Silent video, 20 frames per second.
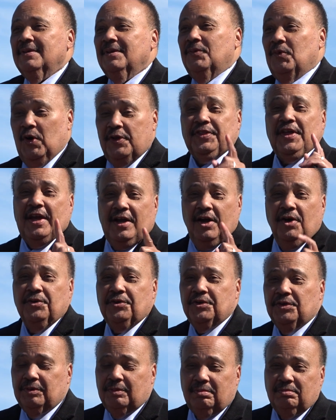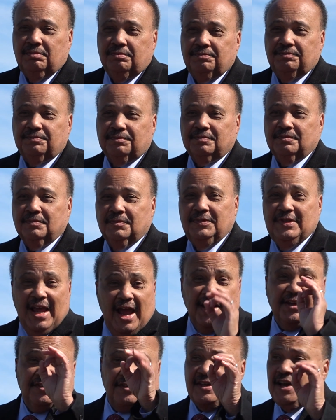what they're going to do.
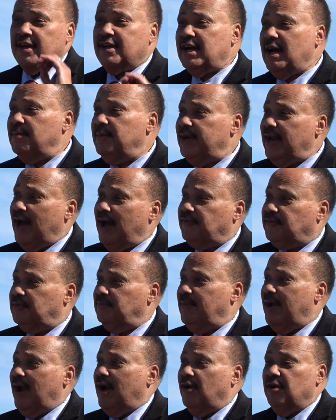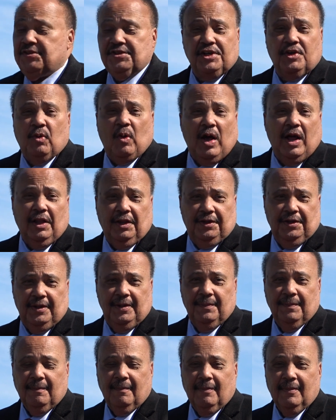Next, they're coming after marriage equality.
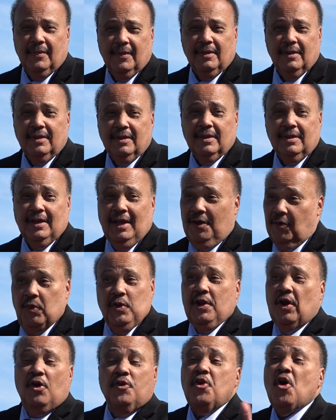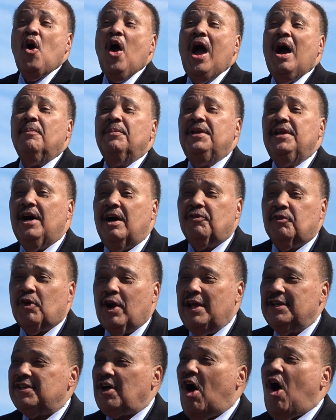And we don't know how many other
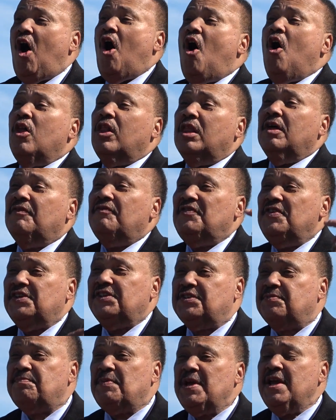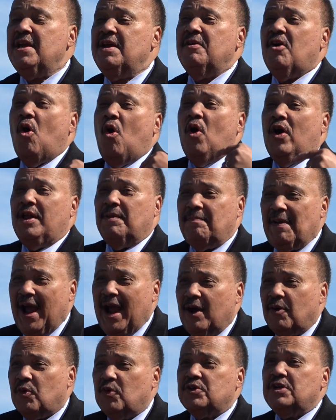rights. All of this being going
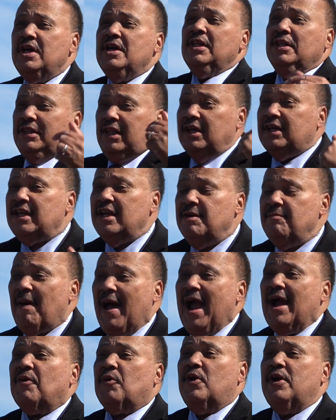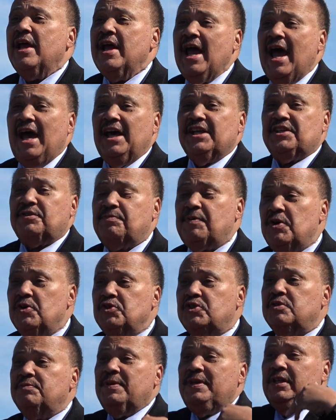backward, looking backward as
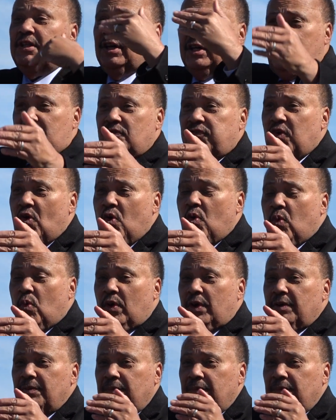opposed to be looking forward.